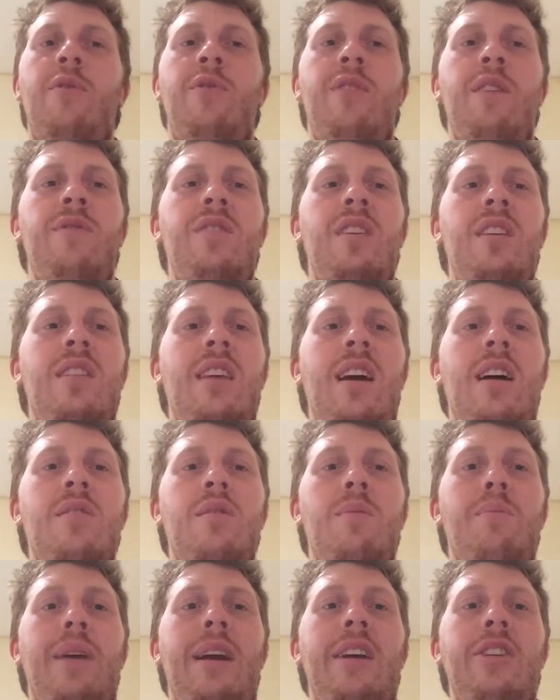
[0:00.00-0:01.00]

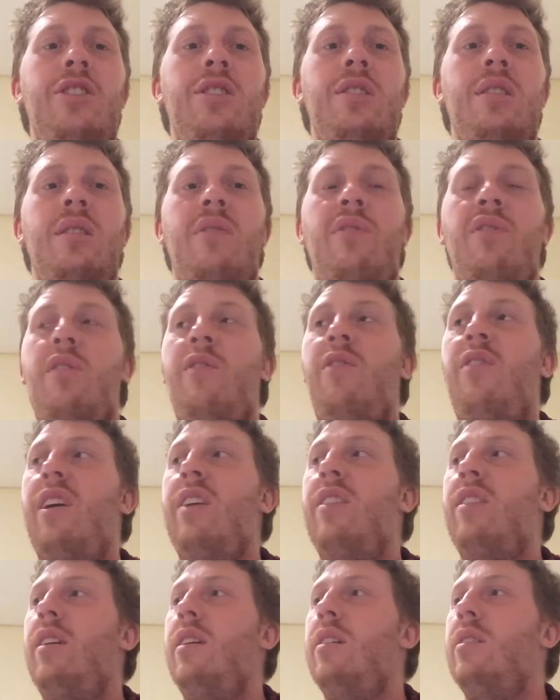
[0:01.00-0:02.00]
15,000 patients for
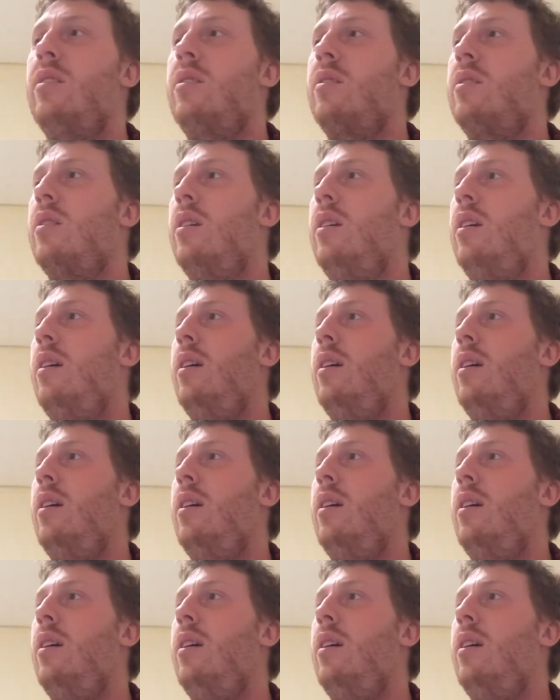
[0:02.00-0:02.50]
various